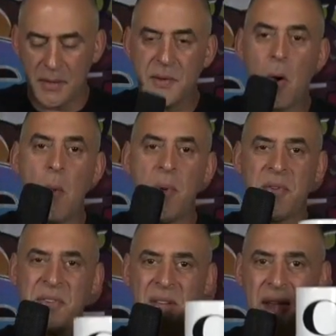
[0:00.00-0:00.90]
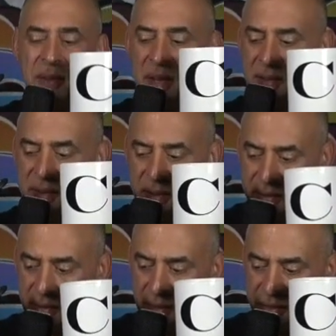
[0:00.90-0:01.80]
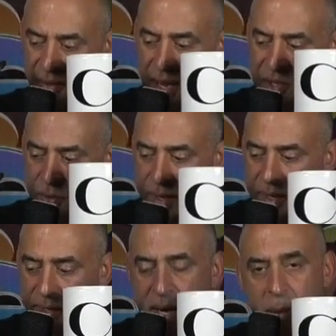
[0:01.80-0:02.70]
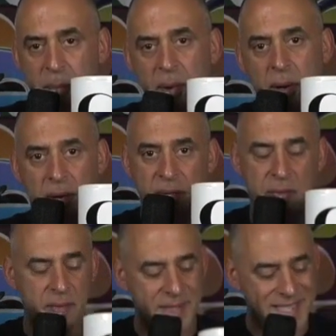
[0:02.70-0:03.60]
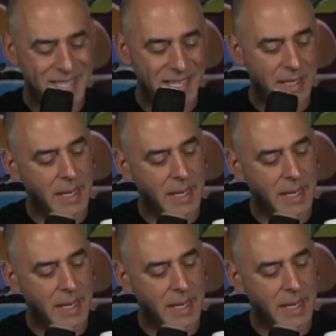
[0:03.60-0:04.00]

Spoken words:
It's almost as heavy as this exaggerated cup of tea,